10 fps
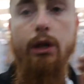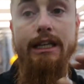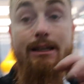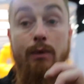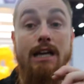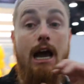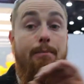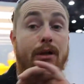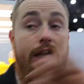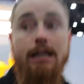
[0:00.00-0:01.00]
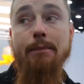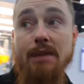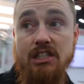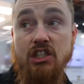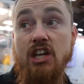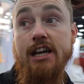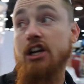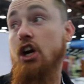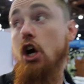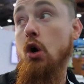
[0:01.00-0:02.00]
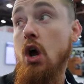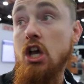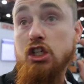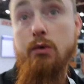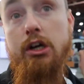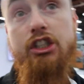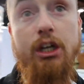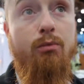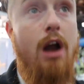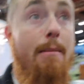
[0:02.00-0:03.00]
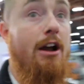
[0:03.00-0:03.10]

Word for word: really completely missed a second ago, so we're gonna jump right